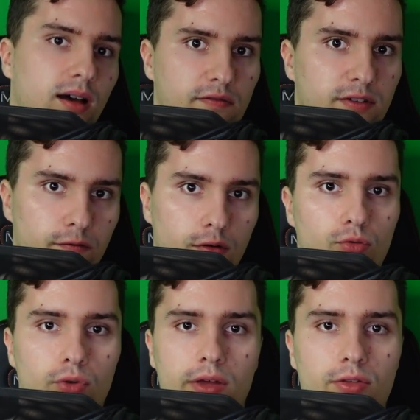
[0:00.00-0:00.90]
after
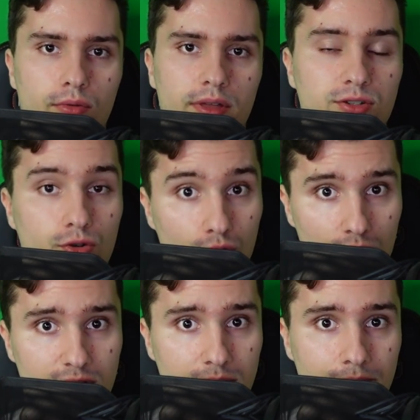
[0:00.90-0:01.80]
following through this
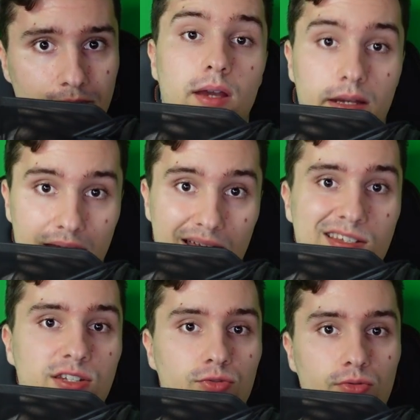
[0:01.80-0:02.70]
course? And
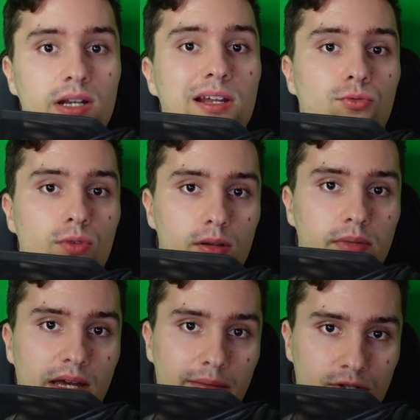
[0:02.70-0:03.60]
yes, you really will
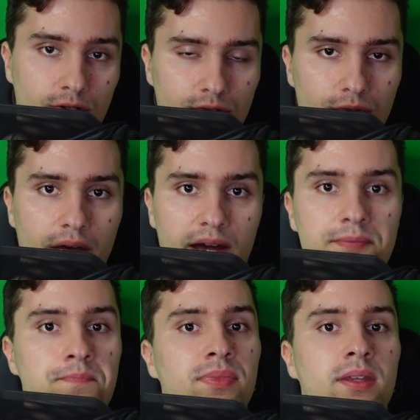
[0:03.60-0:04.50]
be able to do that.